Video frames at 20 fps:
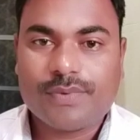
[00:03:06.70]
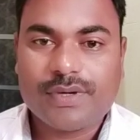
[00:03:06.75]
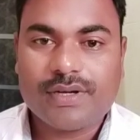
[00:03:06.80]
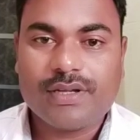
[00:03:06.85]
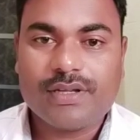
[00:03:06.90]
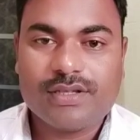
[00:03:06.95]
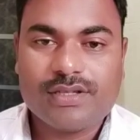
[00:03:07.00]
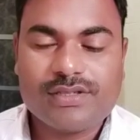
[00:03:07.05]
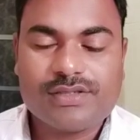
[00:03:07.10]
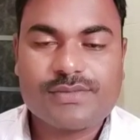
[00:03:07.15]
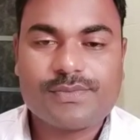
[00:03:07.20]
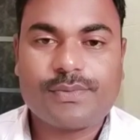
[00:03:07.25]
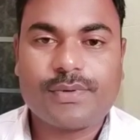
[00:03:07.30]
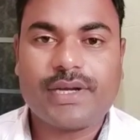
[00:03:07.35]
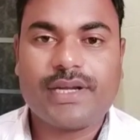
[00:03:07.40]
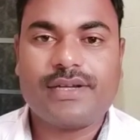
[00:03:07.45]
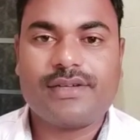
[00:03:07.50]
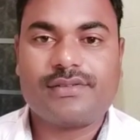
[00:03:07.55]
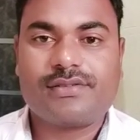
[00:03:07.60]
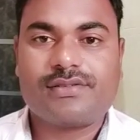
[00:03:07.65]
his
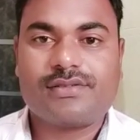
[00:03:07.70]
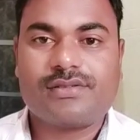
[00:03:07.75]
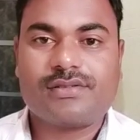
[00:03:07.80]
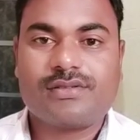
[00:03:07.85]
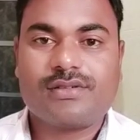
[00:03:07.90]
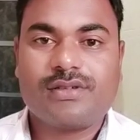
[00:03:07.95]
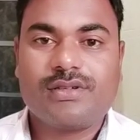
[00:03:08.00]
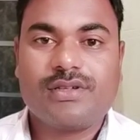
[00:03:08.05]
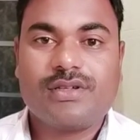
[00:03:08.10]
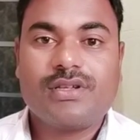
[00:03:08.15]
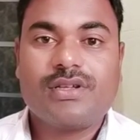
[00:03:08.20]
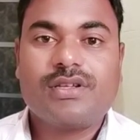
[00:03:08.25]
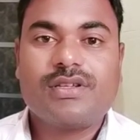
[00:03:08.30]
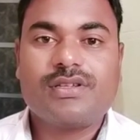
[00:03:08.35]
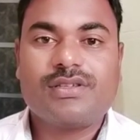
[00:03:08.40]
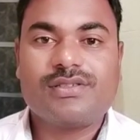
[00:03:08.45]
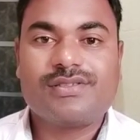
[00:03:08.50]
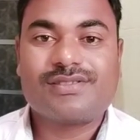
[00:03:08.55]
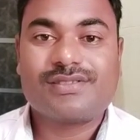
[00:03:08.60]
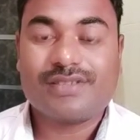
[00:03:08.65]
friends,
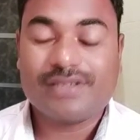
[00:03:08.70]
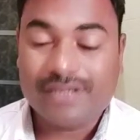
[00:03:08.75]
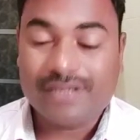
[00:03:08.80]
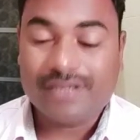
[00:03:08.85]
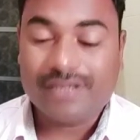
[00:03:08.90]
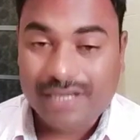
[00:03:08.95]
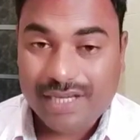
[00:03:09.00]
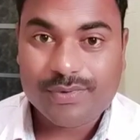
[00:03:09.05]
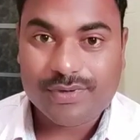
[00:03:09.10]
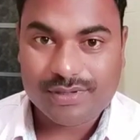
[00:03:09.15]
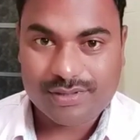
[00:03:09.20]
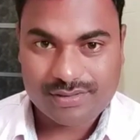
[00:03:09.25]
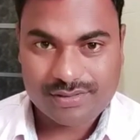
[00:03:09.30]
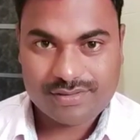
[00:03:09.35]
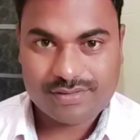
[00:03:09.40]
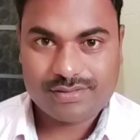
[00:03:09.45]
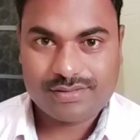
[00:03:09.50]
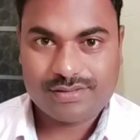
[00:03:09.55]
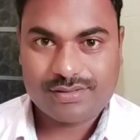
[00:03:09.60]
his neighbors,